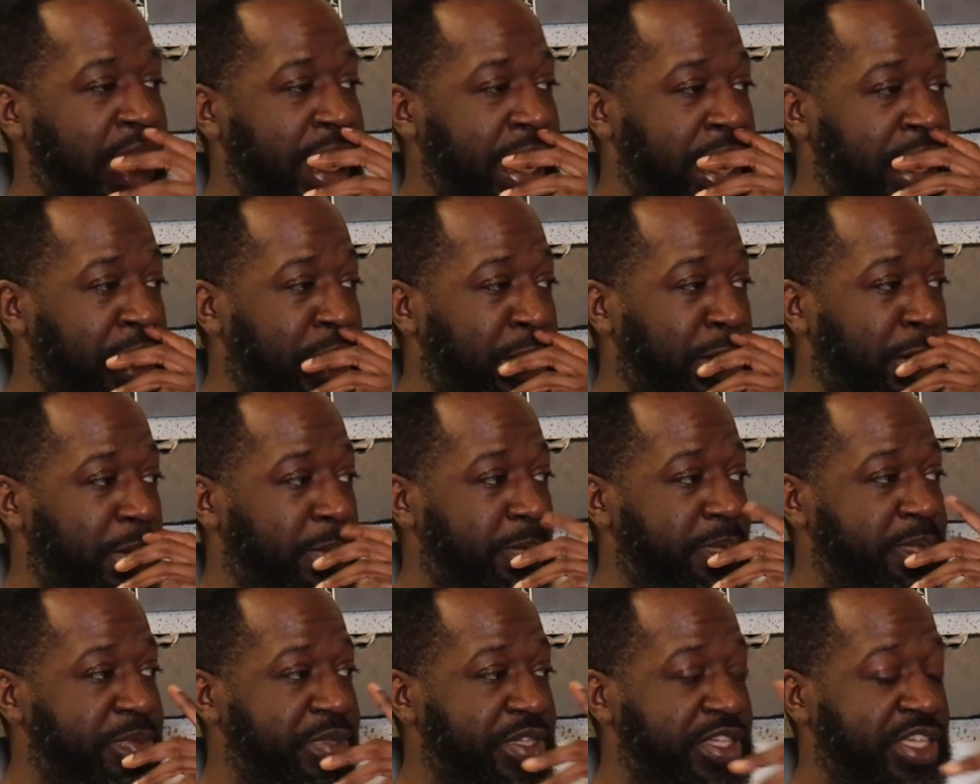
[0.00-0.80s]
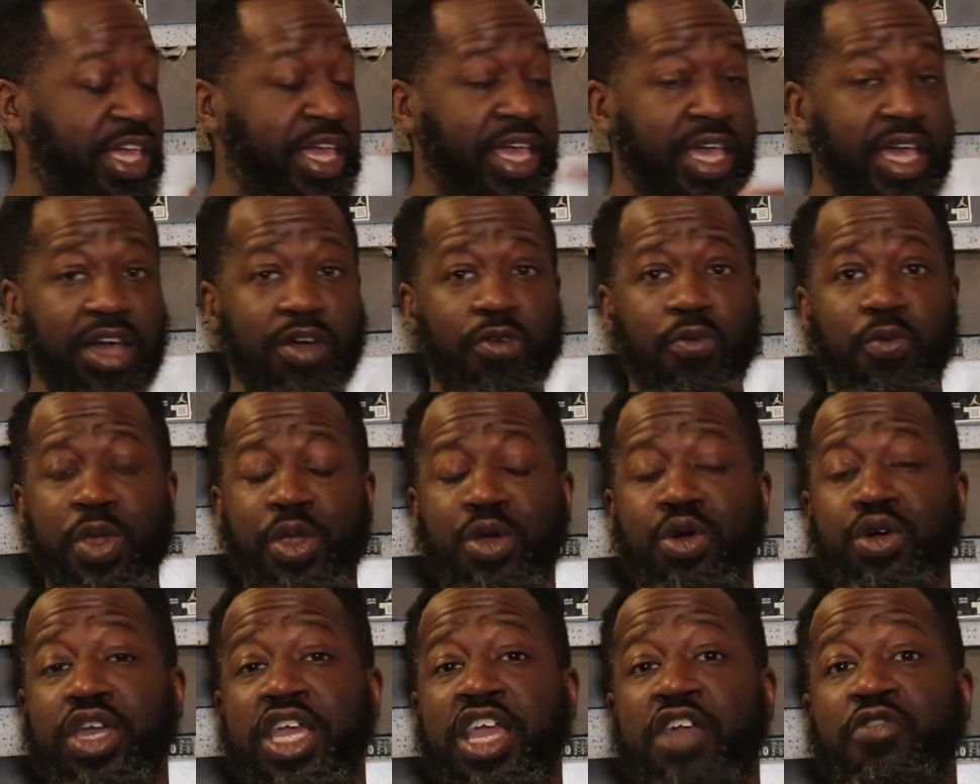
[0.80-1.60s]
And um, yeah,
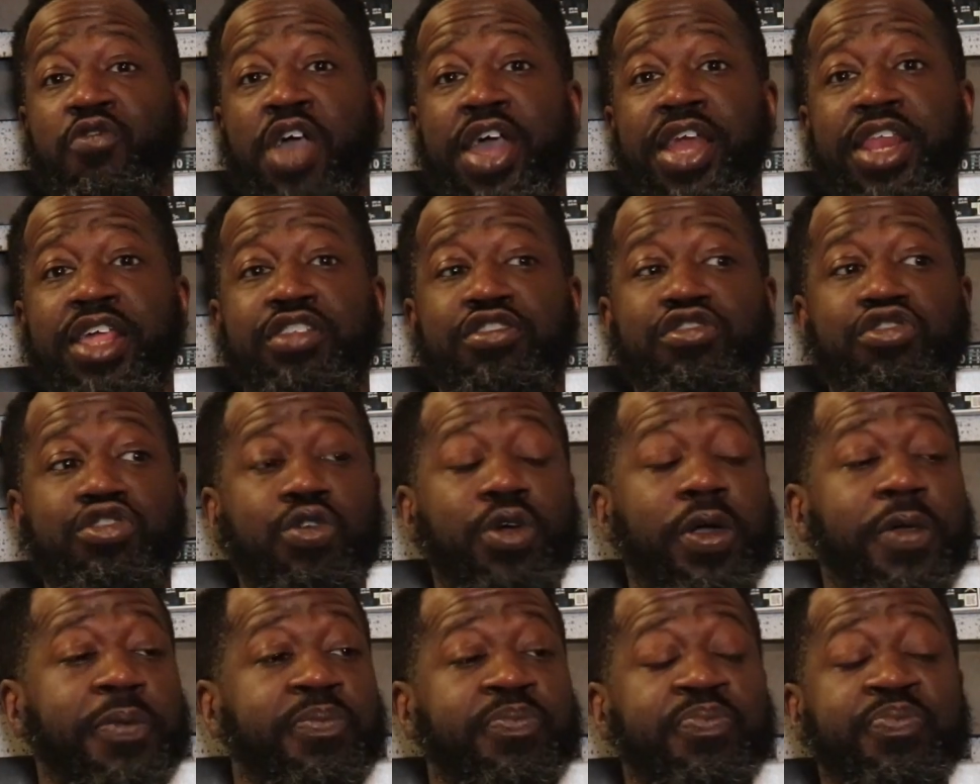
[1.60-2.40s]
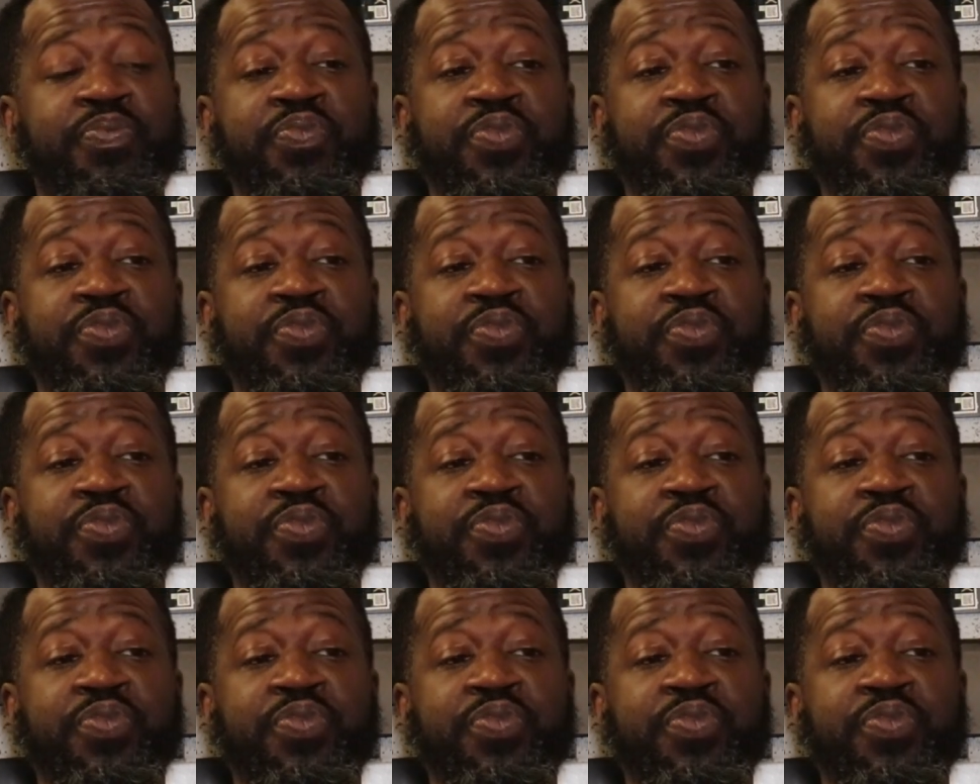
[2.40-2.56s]
we're gonna get right into it.